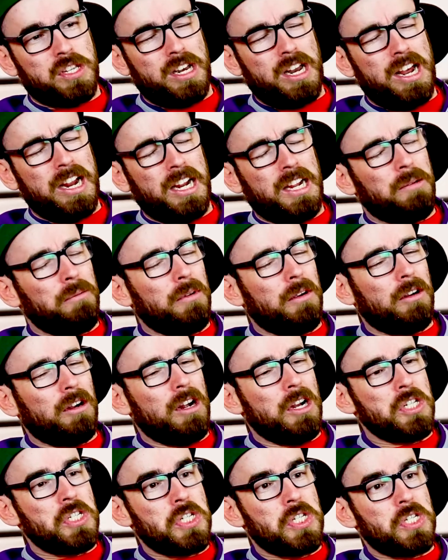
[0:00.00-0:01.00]
that I come
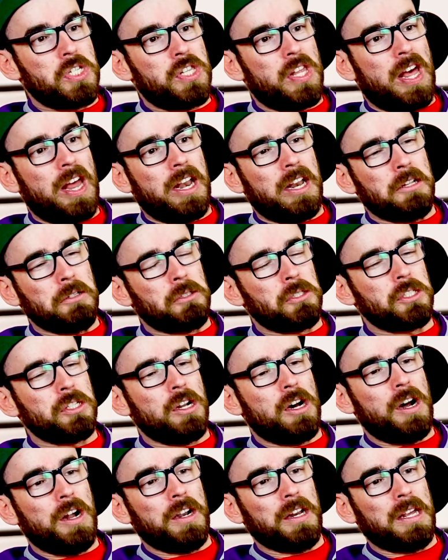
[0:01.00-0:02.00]
across is that it's
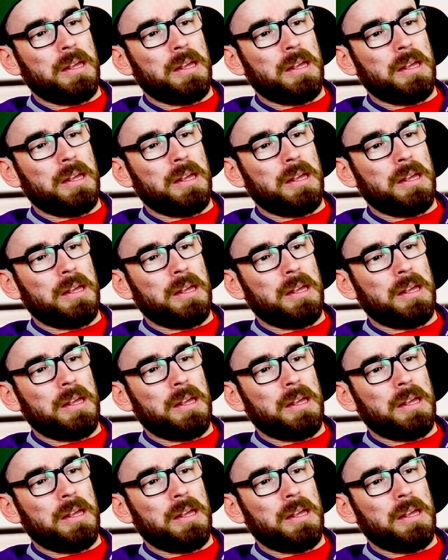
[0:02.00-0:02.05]
not